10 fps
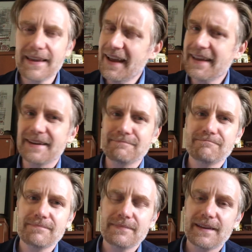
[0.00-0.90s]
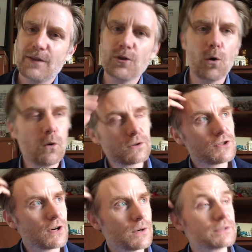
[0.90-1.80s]
Again, the whole
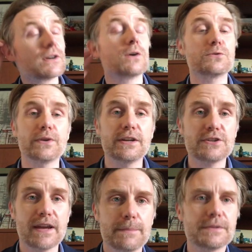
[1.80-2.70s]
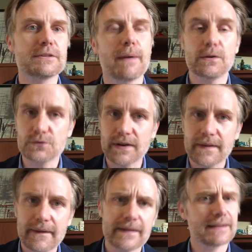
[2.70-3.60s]
show is called Drink Champs. It's about
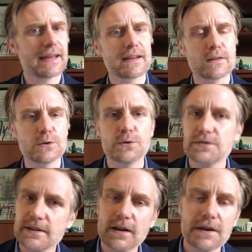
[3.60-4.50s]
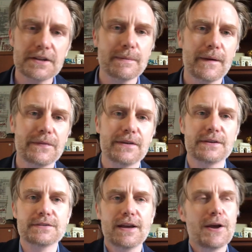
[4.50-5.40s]
drinking and getting loose and talking about
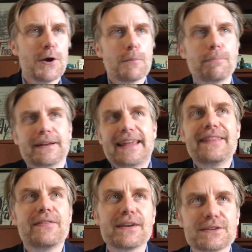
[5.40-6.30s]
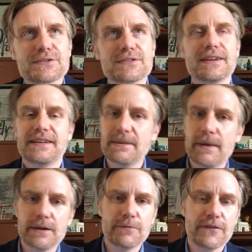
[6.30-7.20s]
things. But in this, he
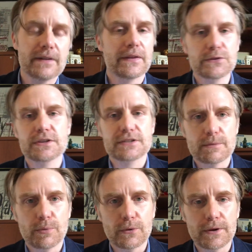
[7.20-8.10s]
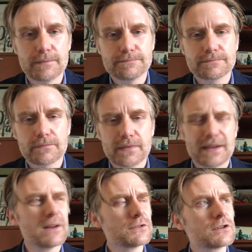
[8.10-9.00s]
made a fairly interesting point.
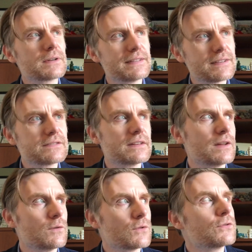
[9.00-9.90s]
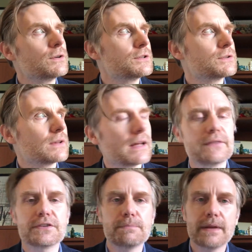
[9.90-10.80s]
He also consistently referred to
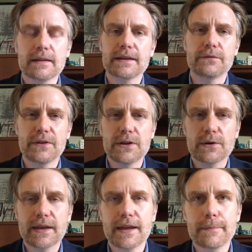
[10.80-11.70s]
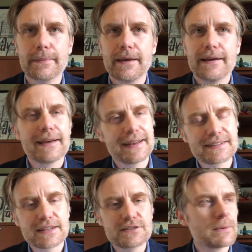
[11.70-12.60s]
life as being like a video game. And he
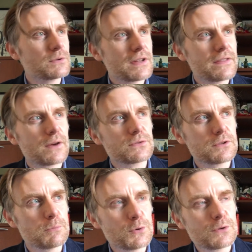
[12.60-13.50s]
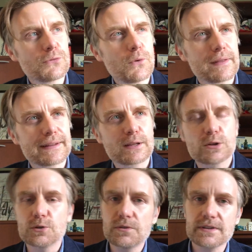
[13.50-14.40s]
said something which I thought was really beautiful, that like
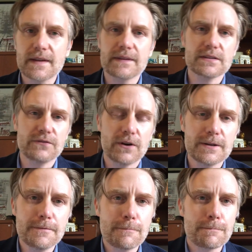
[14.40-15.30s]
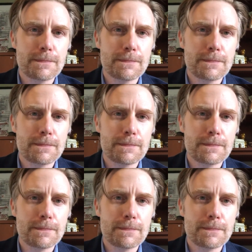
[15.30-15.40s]
losing is fun